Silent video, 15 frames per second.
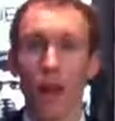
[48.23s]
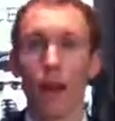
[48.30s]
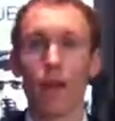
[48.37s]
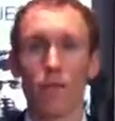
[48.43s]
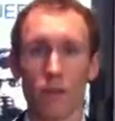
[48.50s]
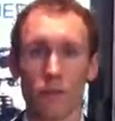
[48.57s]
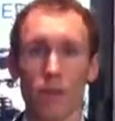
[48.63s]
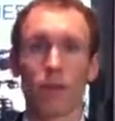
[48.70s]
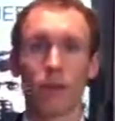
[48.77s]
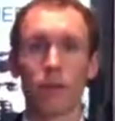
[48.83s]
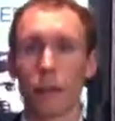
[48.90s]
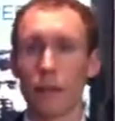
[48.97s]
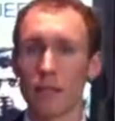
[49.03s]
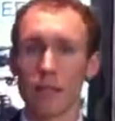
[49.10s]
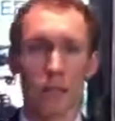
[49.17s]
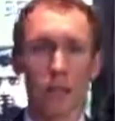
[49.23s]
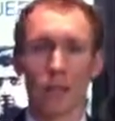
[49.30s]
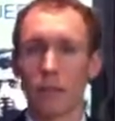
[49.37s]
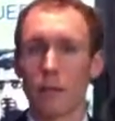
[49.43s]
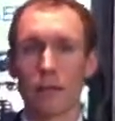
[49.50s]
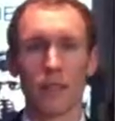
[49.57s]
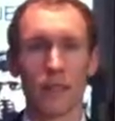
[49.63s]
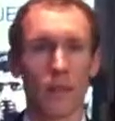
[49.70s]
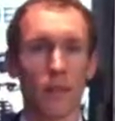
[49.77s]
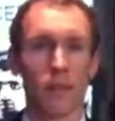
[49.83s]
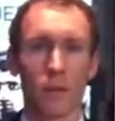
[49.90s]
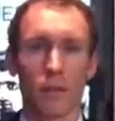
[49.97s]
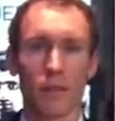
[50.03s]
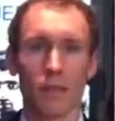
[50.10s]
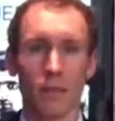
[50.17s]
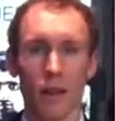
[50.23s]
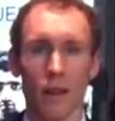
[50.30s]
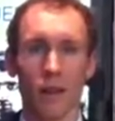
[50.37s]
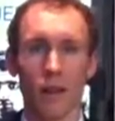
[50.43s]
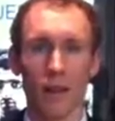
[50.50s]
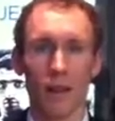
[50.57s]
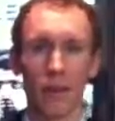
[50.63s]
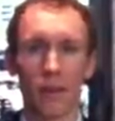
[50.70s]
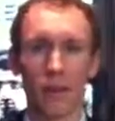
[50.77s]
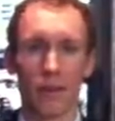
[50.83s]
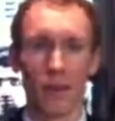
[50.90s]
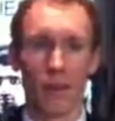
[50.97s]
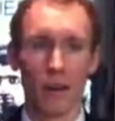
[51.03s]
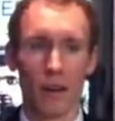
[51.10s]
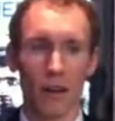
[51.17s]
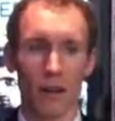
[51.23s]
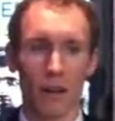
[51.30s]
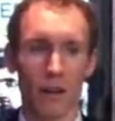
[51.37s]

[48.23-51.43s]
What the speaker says: Yeah, for sure. Especially those ones, you know, like they're